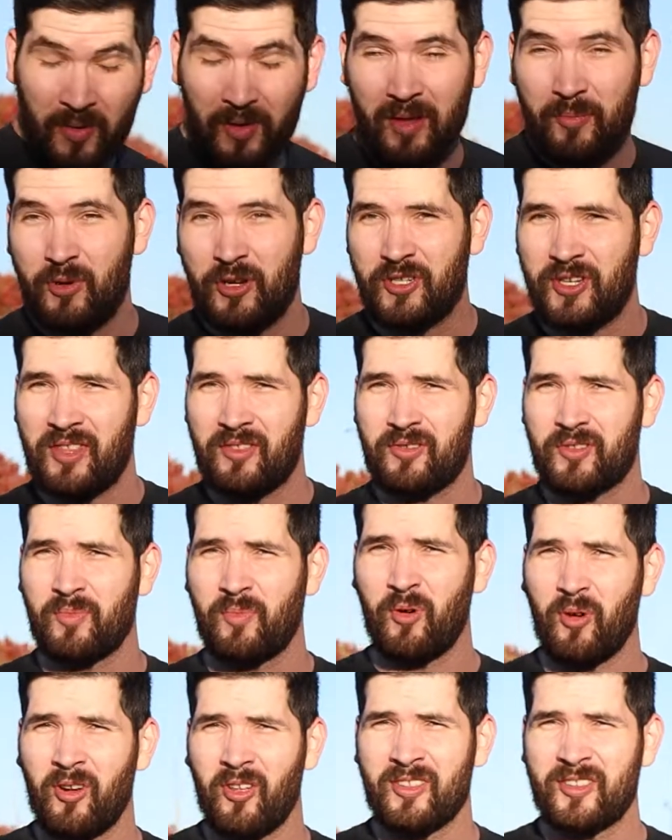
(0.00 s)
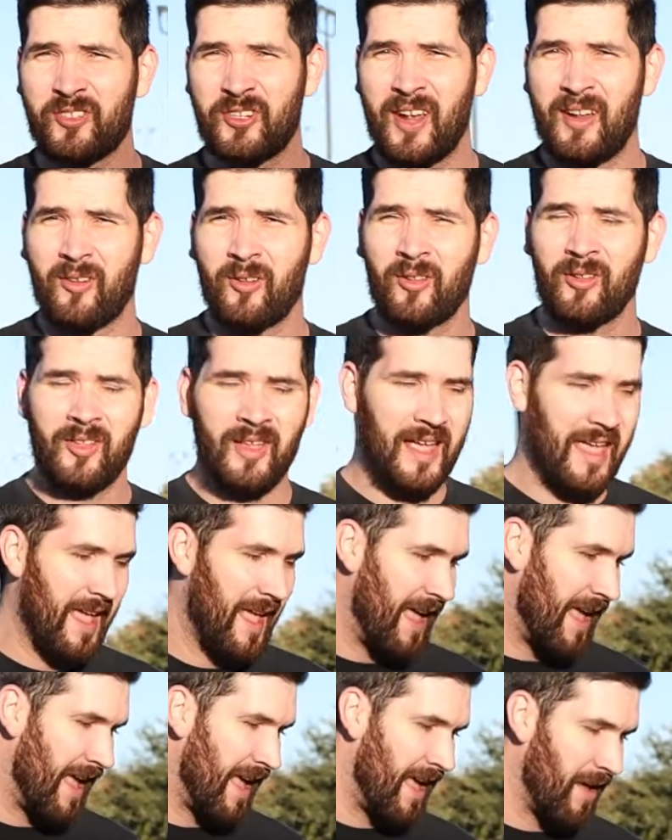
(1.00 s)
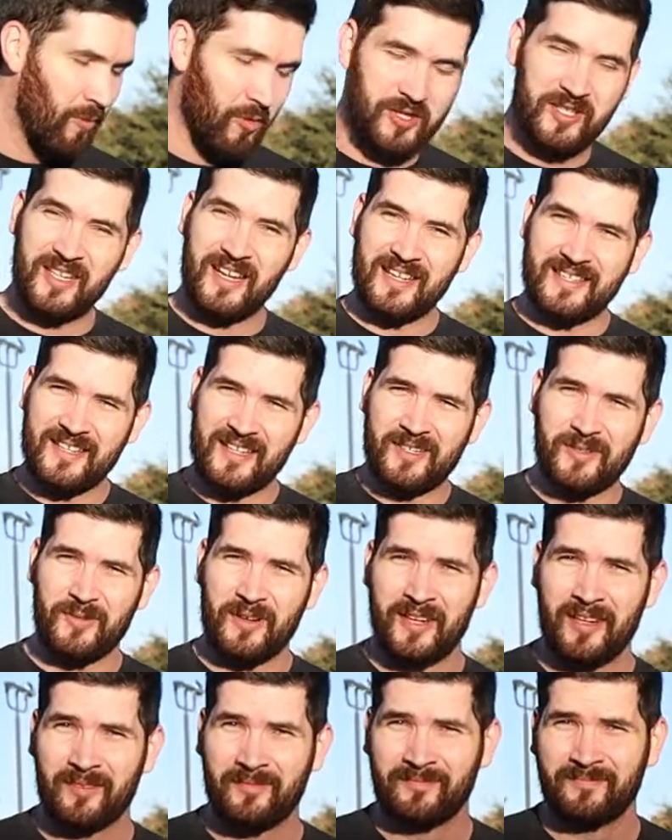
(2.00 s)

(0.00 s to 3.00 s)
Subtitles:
really appreciate their support on this channel, and we'll see you guys next week.